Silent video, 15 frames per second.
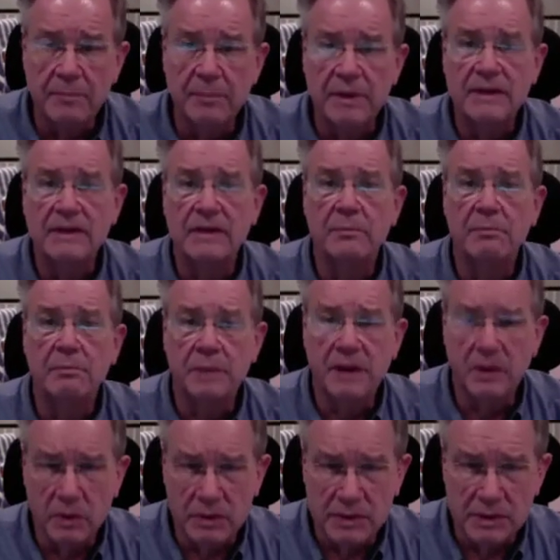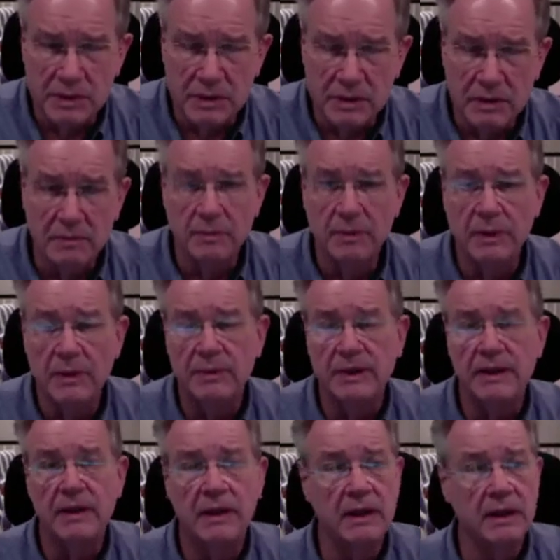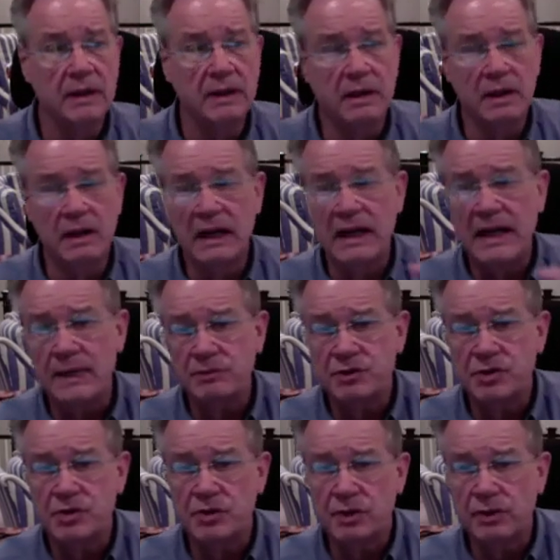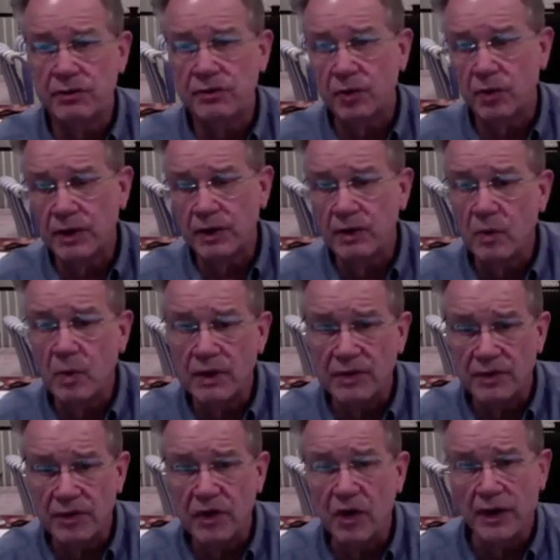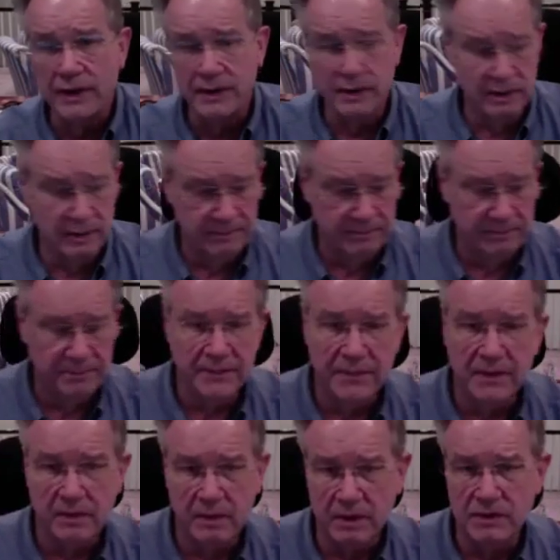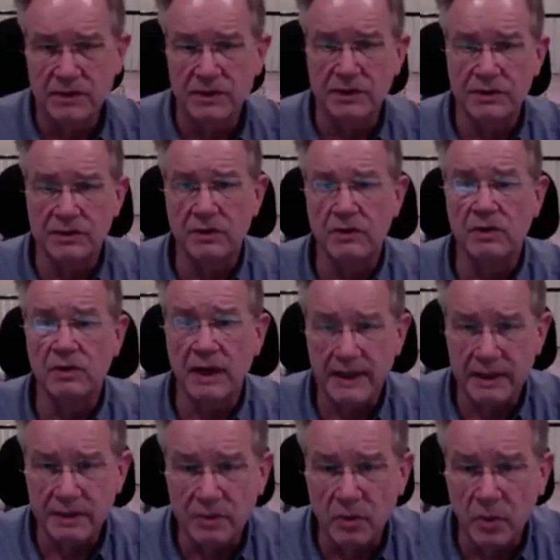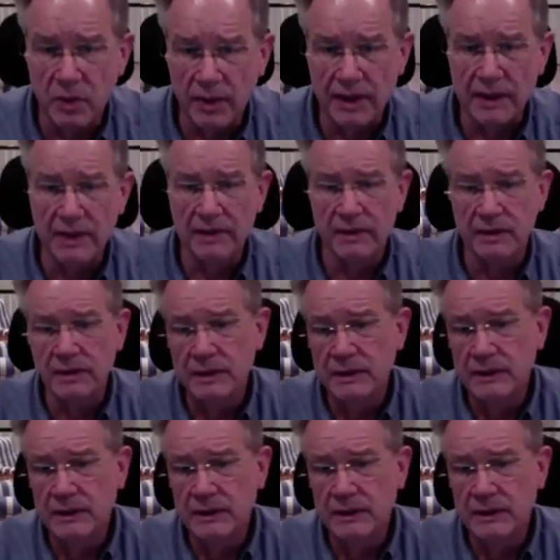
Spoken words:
Pick the big ones. Maybe collapse 3 or 4 into one thought because they're so related to one another.